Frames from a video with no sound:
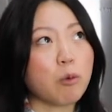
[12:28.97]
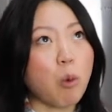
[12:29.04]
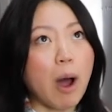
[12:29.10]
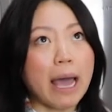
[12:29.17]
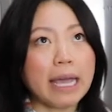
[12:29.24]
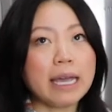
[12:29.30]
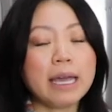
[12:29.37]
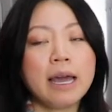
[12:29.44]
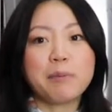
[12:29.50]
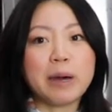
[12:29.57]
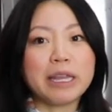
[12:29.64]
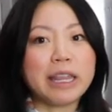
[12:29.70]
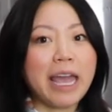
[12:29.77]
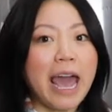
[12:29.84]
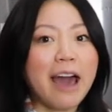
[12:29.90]
white,
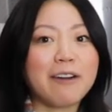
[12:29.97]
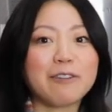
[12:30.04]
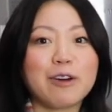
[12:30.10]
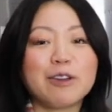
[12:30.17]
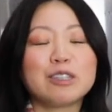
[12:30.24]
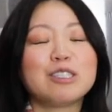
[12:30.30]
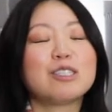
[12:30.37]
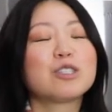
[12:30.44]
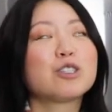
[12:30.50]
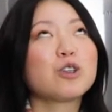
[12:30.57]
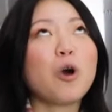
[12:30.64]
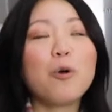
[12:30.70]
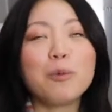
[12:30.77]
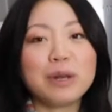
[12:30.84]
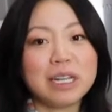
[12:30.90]
but they have
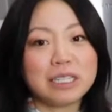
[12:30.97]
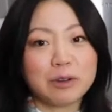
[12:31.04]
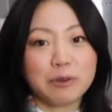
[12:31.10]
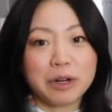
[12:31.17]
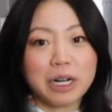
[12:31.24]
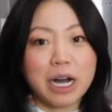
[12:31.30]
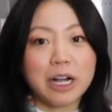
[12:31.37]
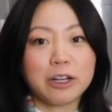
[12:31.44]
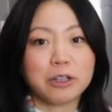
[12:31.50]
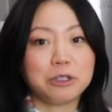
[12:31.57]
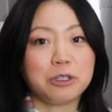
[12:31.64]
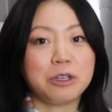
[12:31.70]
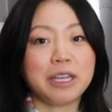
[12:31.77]
so many different colors.